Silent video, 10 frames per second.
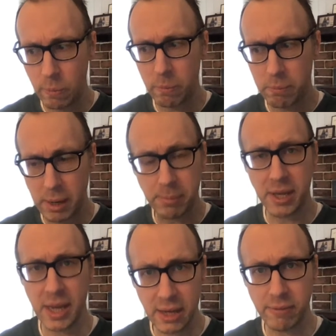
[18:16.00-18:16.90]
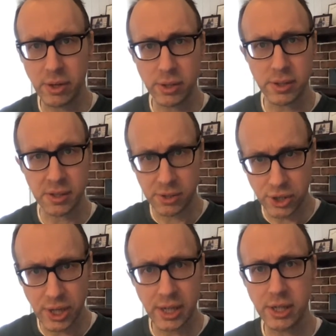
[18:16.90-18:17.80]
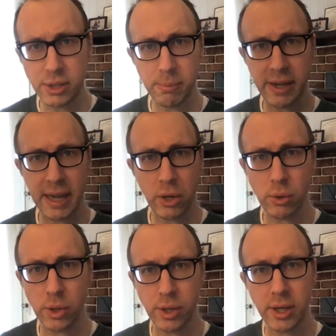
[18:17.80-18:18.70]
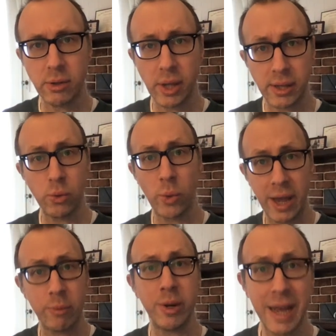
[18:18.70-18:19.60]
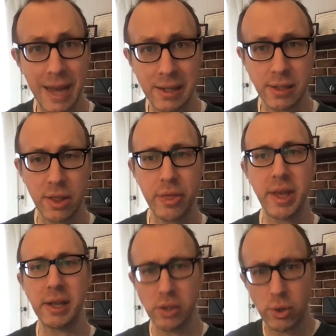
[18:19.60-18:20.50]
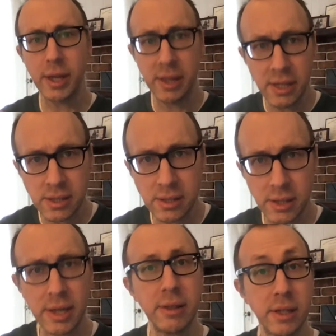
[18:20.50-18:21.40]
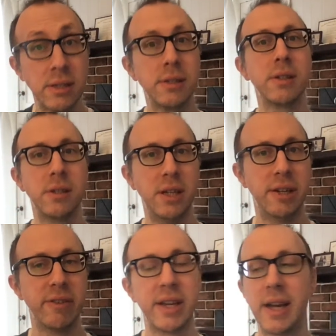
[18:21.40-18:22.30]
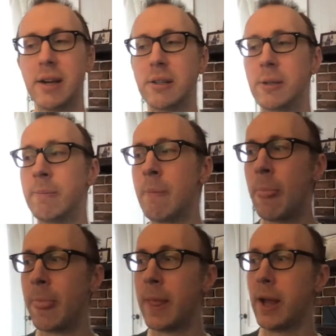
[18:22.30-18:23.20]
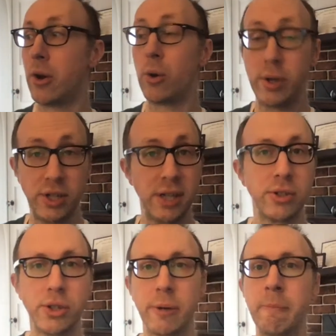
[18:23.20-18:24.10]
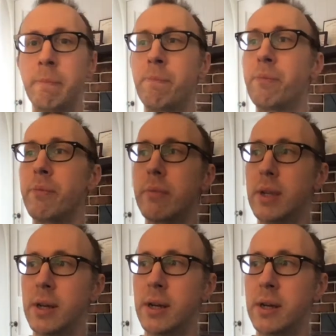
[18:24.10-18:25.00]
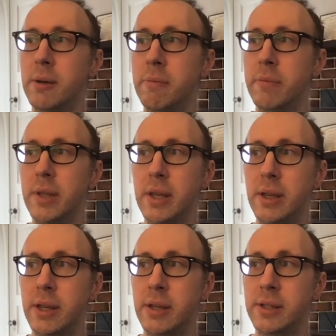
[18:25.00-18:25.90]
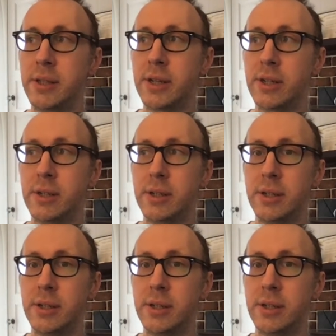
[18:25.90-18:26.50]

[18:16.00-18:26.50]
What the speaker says: my behavior? Does this change my outlook and the way I react to things? Okay, this is the seed of a character, or a gesture. Uh, is there